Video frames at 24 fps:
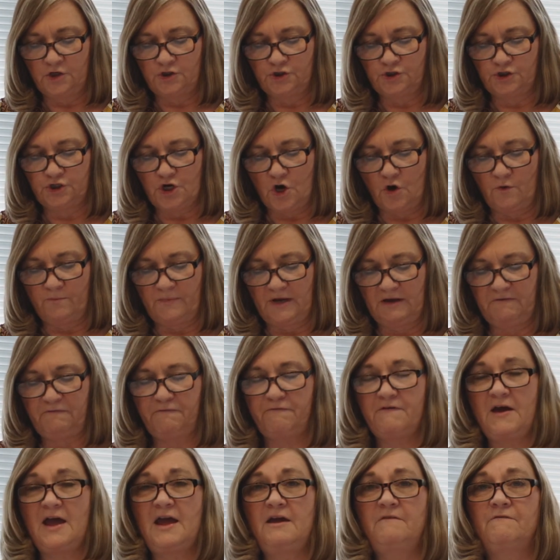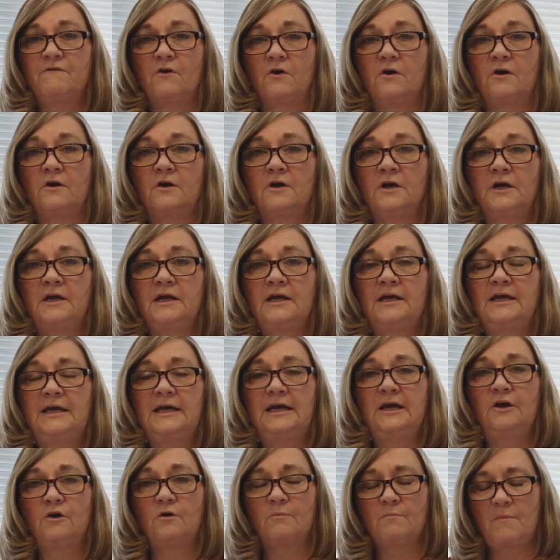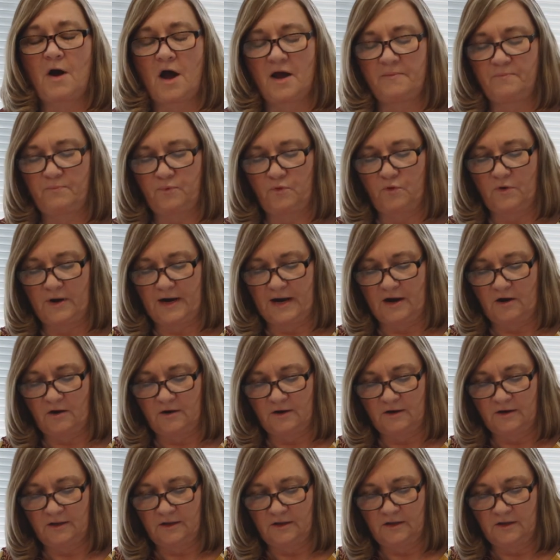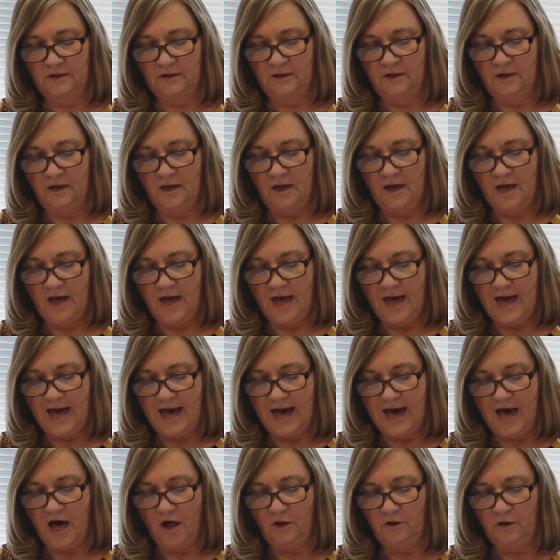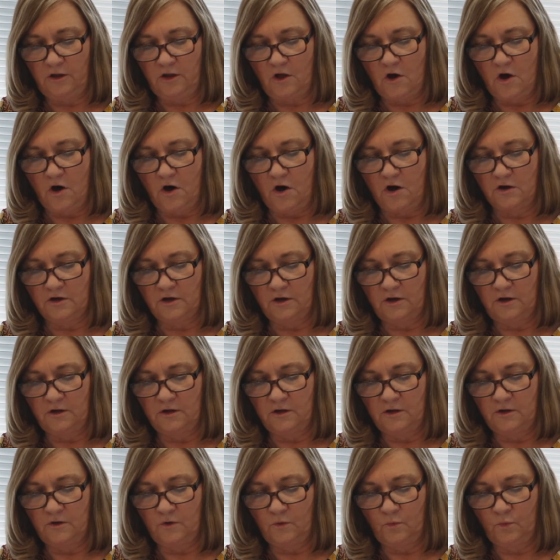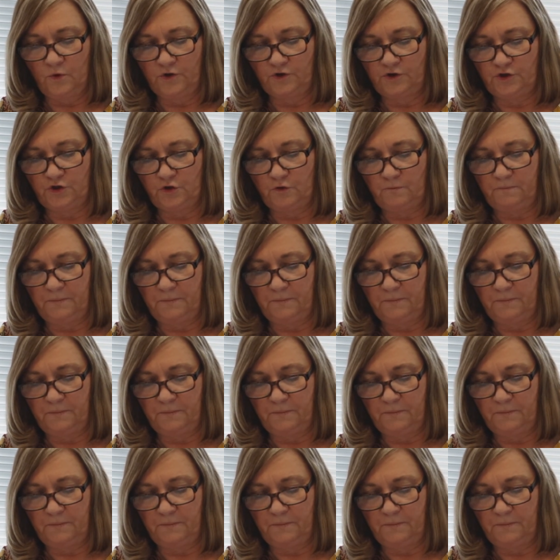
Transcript: Show me favor. Hear my prayer. How long will you